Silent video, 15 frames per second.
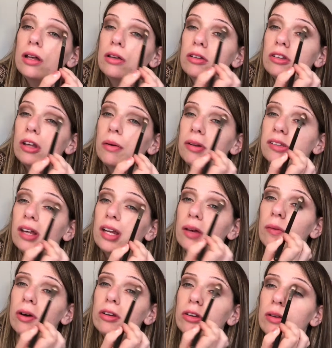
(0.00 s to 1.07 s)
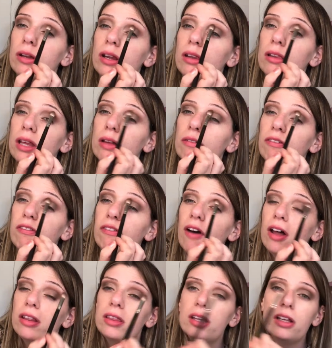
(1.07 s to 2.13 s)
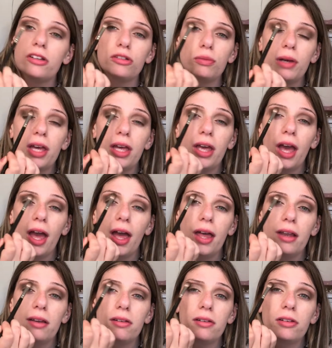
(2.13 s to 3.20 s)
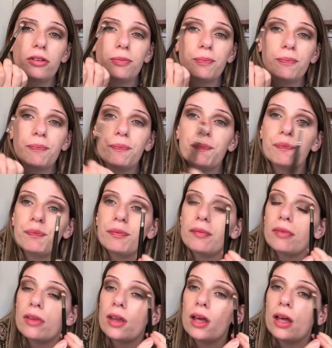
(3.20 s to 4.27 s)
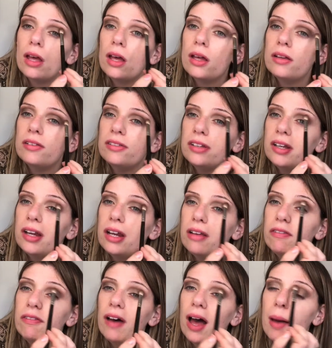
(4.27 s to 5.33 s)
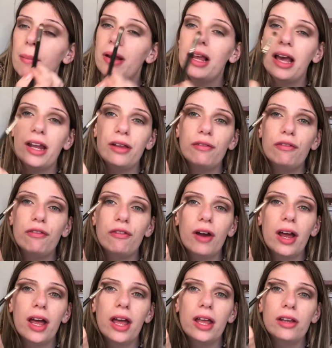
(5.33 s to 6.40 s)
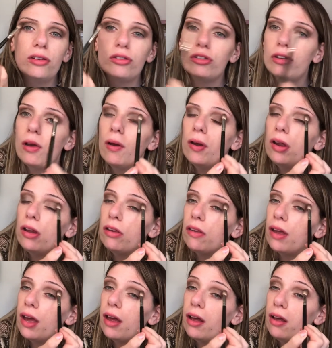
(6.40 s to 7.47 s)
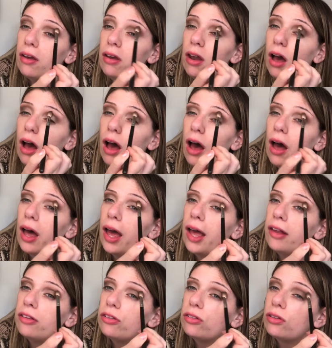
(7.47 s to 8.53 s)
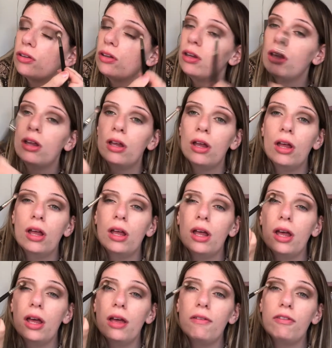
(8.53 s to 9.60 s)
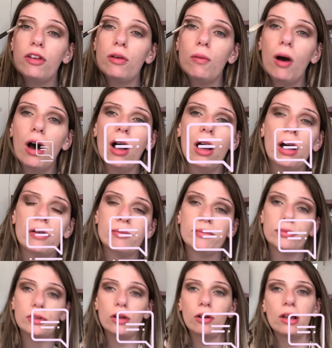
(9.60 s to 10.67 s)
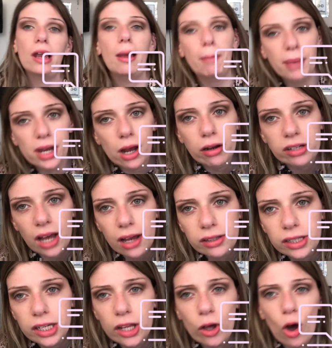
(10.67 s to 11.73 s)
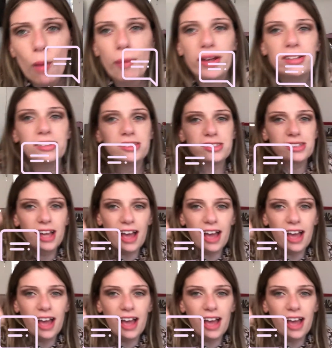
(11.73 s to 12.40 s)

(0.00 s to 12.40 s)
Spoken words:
So is anyone doing anything fun this weekend? Seen any family, any friends, doing anything nice? If you are, you can let me know down in the comments.